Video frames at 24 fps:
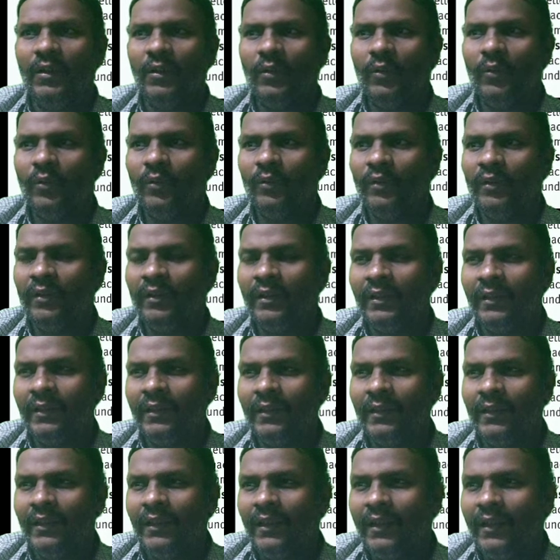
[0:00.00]
und
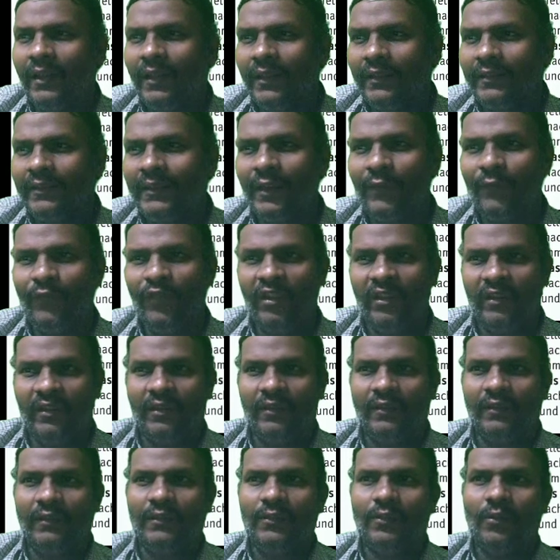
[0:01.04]

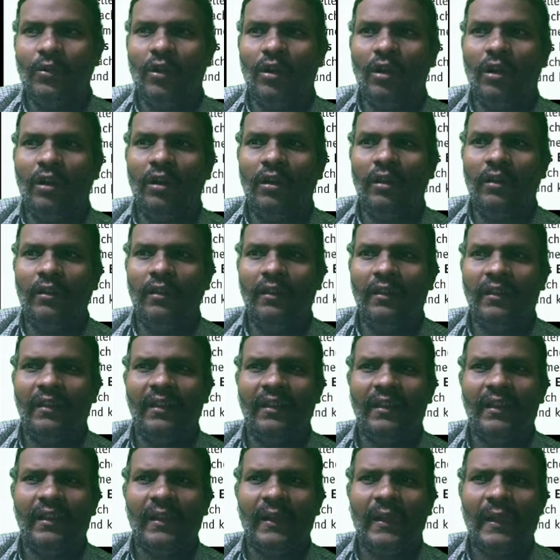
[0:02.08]
Serviette. So all
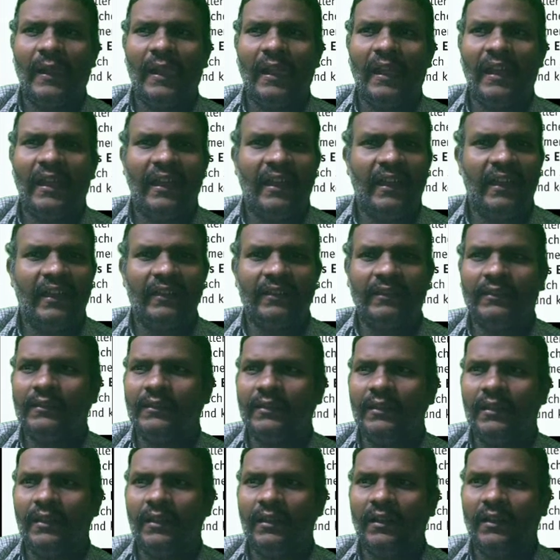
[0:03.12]

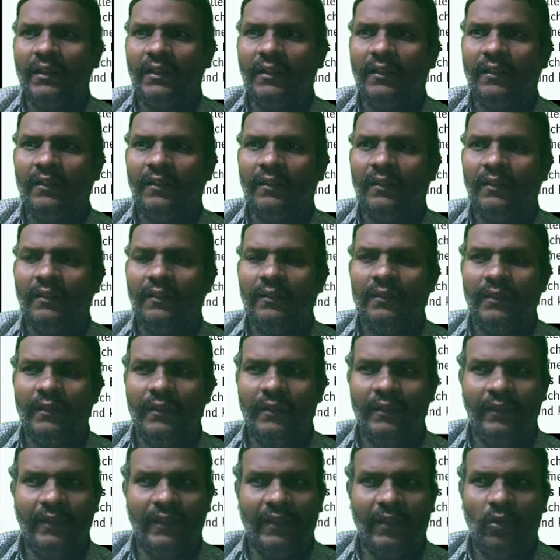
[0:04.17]
has
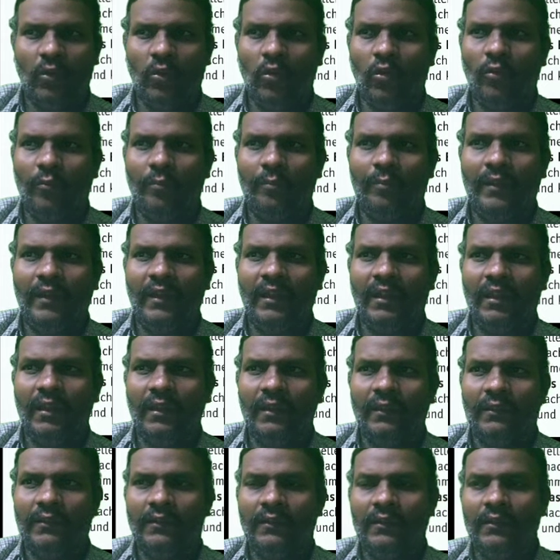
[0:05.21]
their own
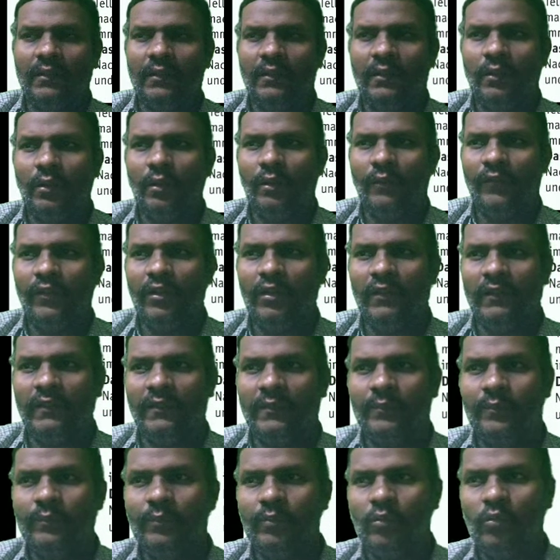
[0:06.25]
place. Löffel
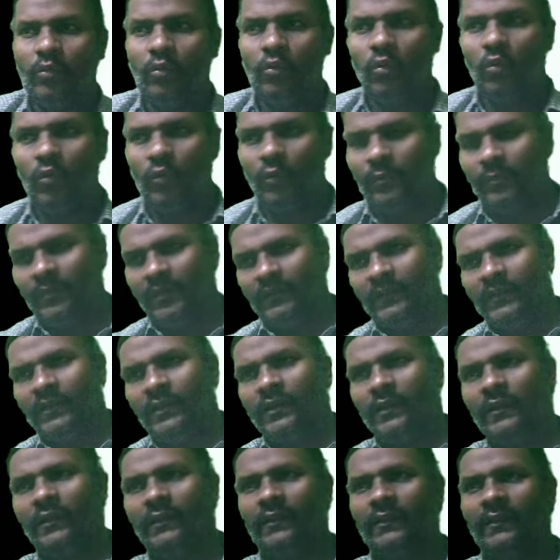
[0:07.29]
is spoon,
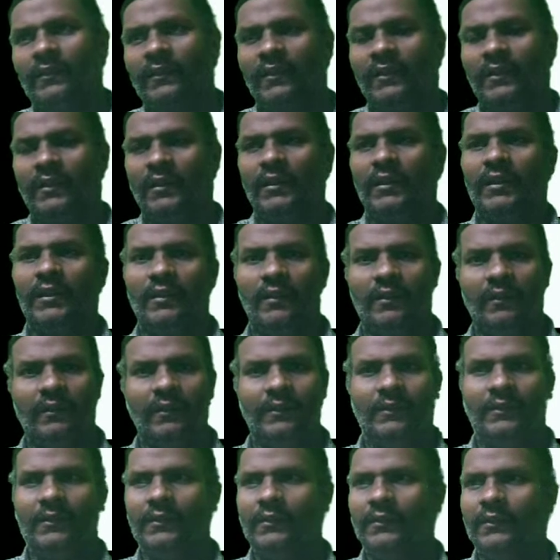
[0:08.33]
Messer is
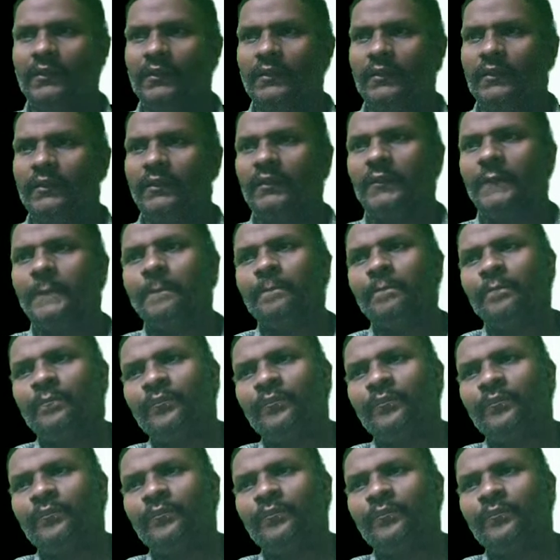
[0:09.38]
the scissors.